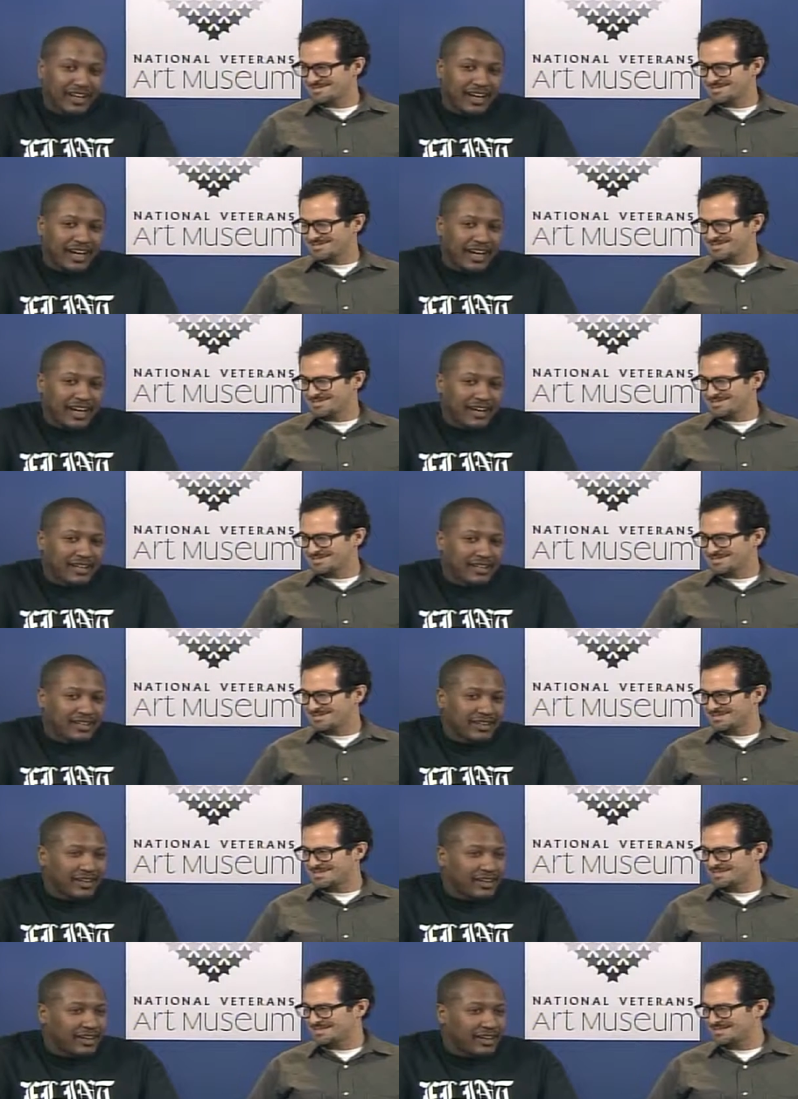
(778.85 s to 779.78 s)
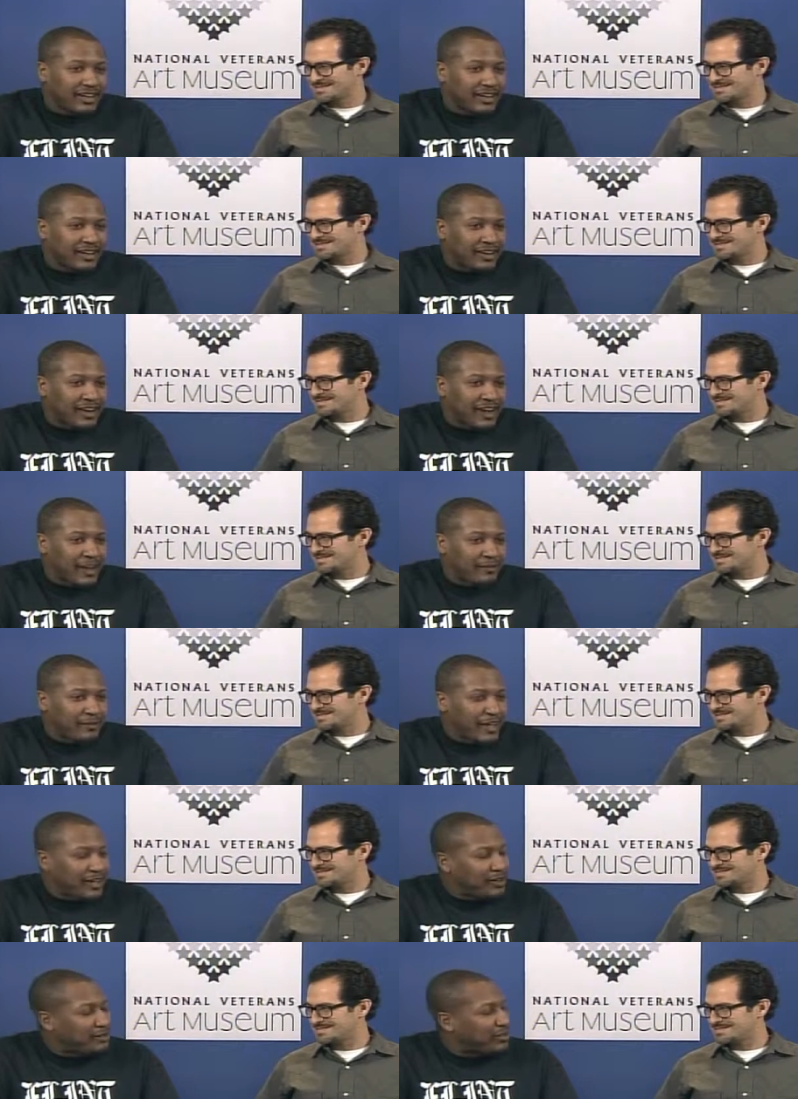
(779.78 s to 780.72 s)
Speaker 1: And I
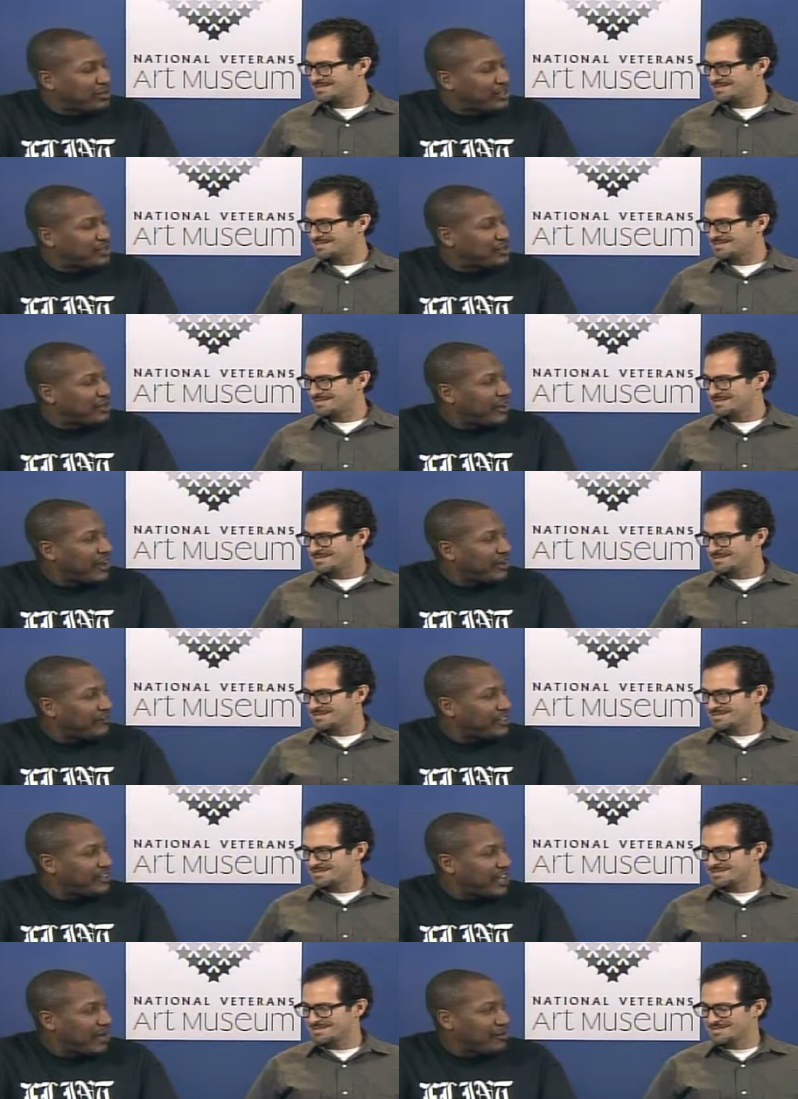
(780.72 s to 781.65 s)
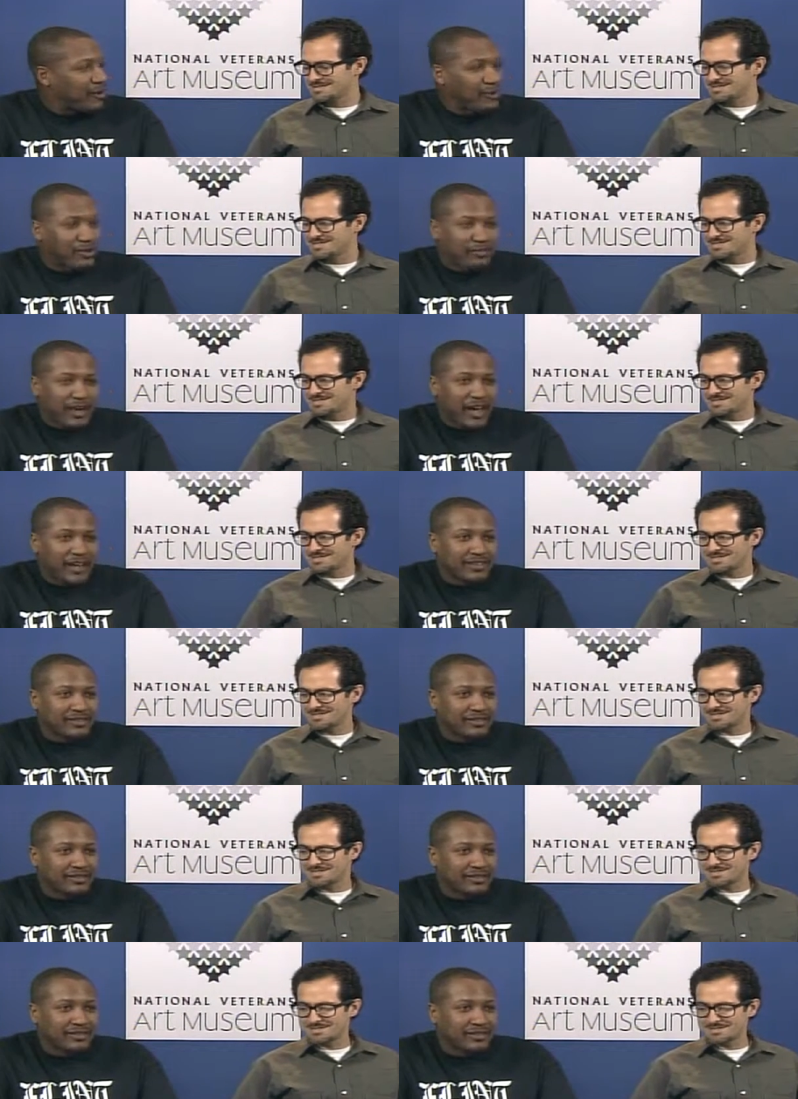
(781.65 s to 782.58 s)
made it a point to where every time I went
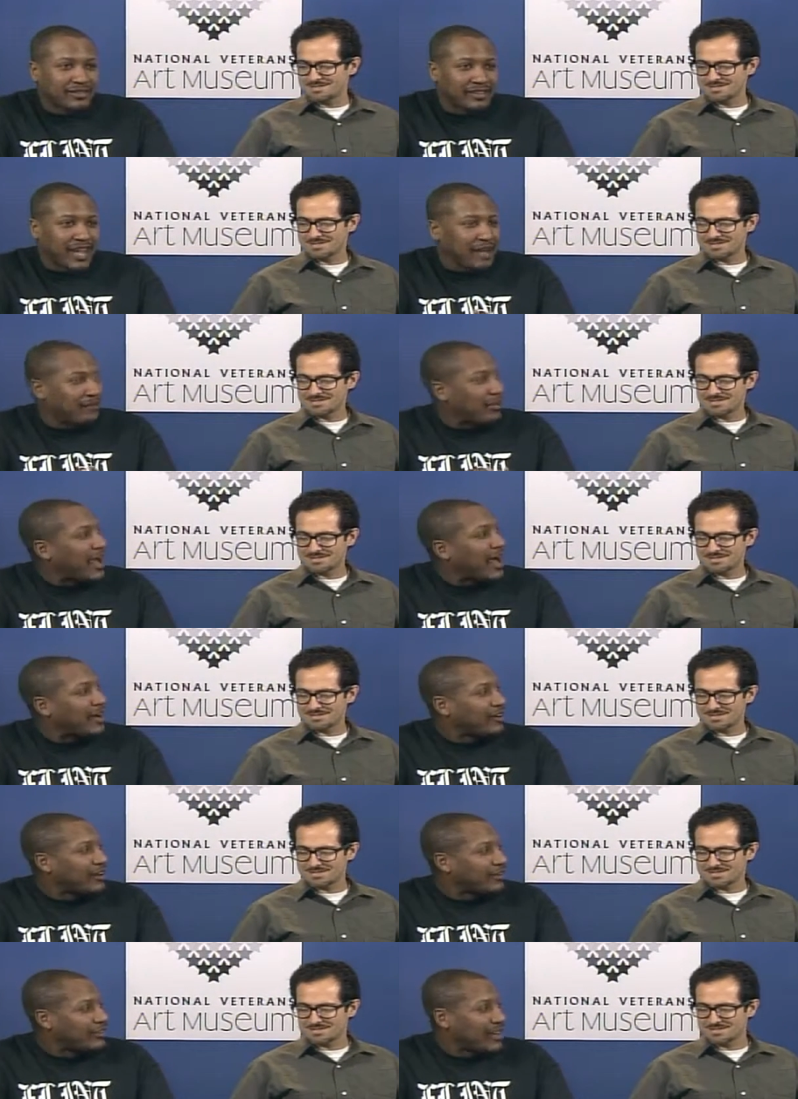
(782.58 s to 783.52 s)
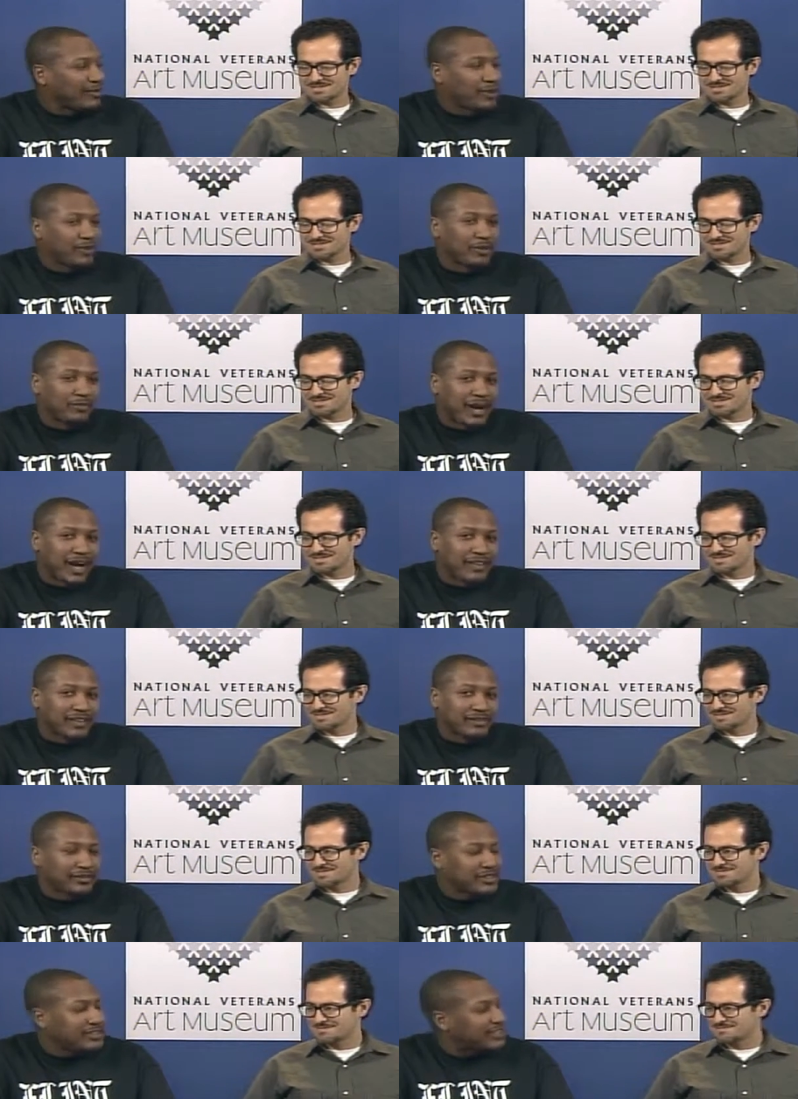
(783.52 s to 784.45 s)
past that block or every time I went by
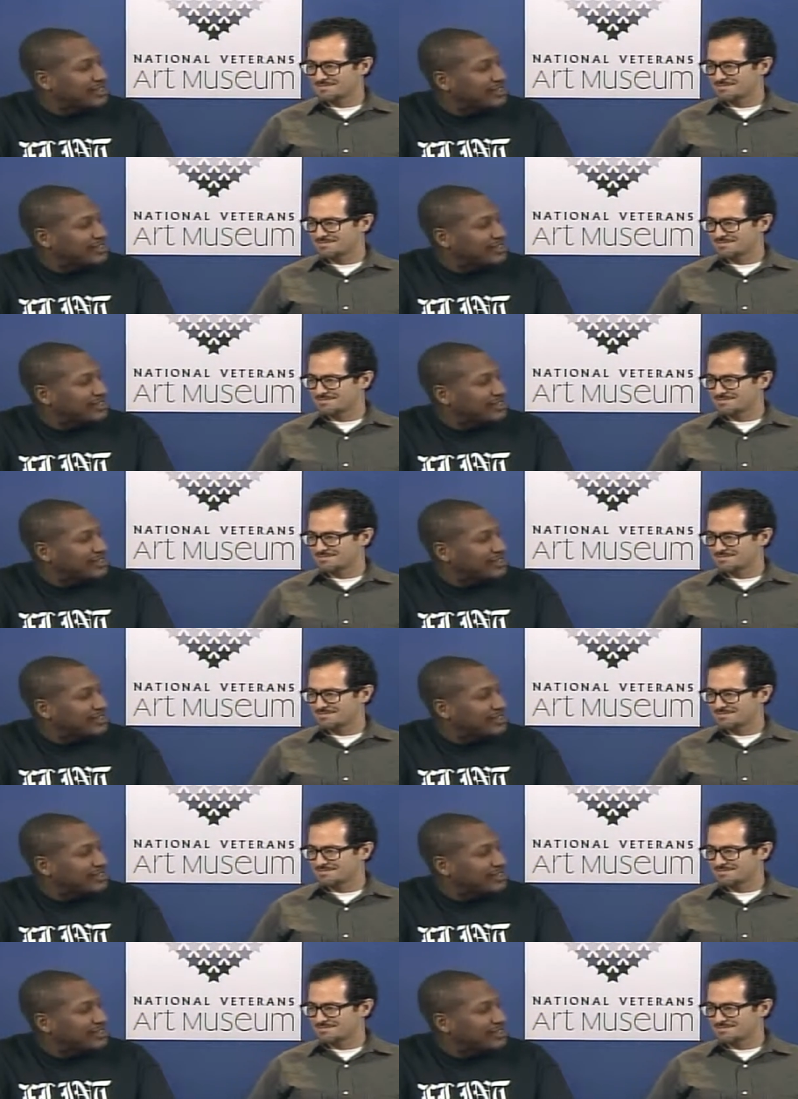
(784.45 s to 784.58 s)
there, I would just